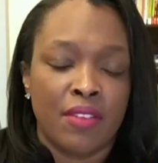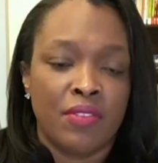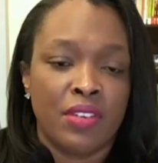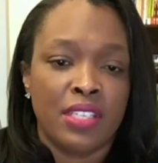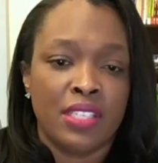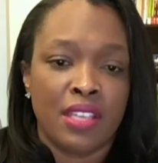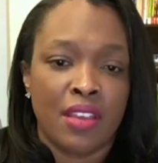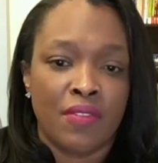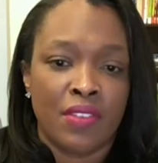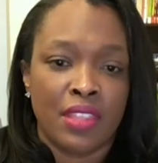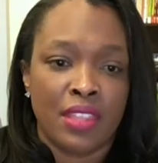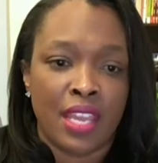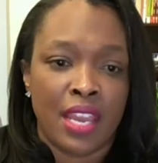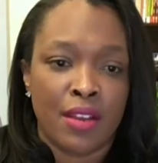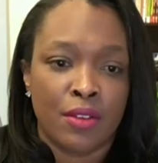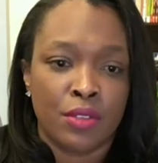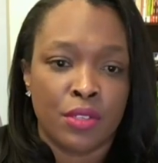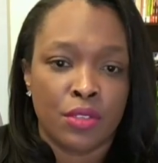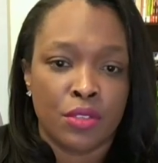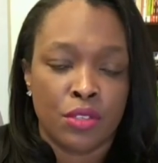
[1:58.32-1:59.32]
seventy-seven
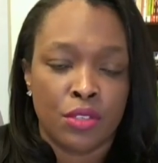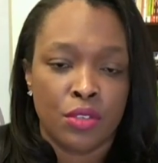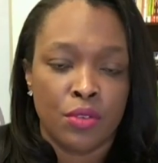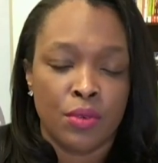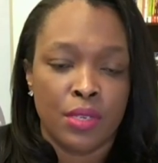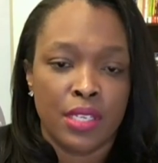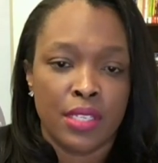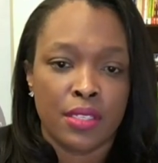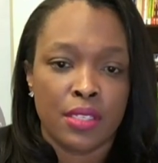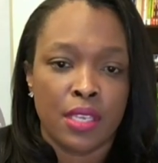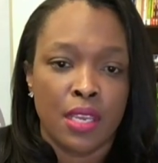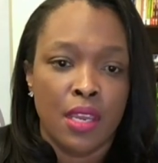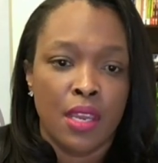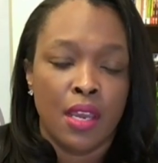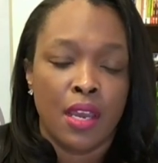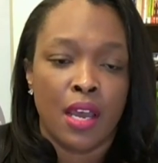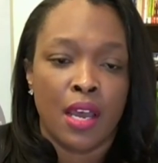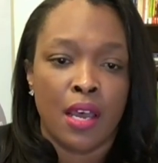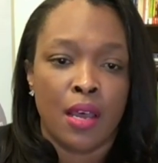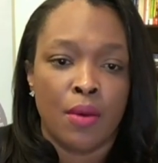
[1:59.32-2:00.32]
thousand students,
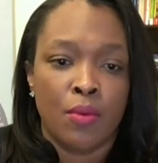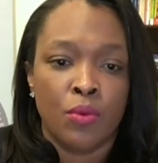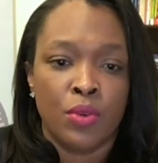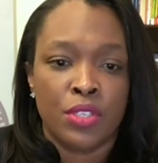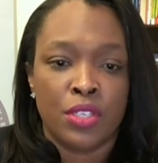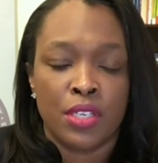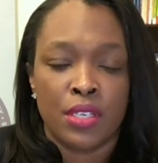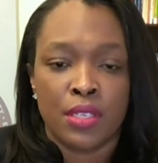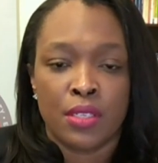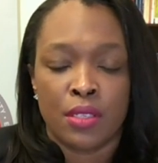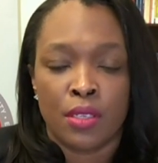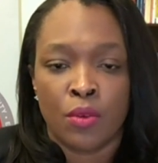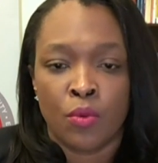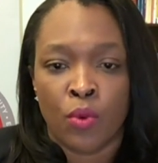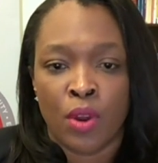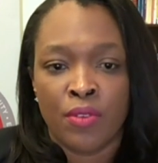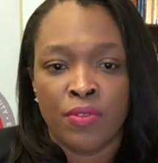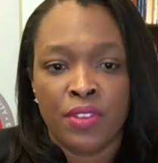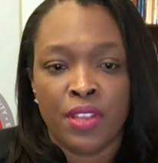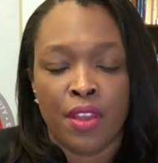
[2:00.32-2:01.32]
um, which is
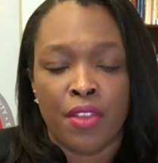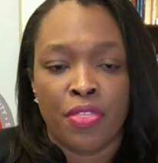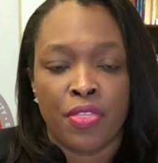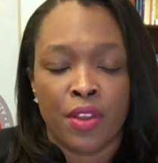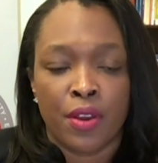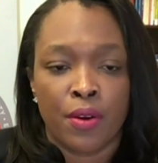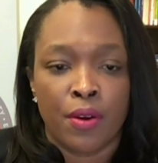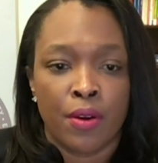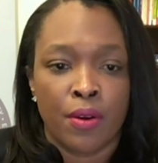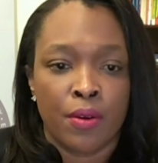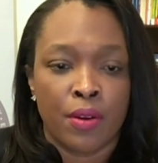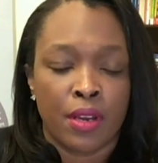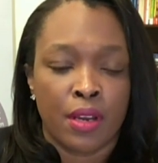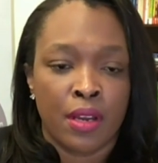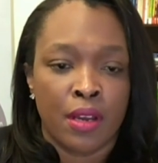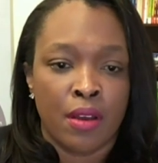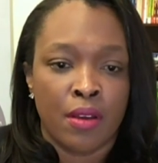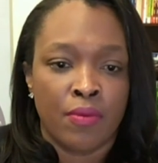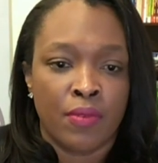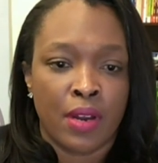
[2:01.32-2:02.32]
roughly a third
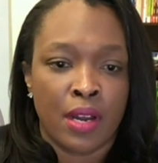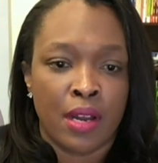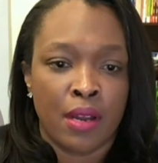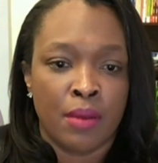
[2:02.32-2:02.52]
of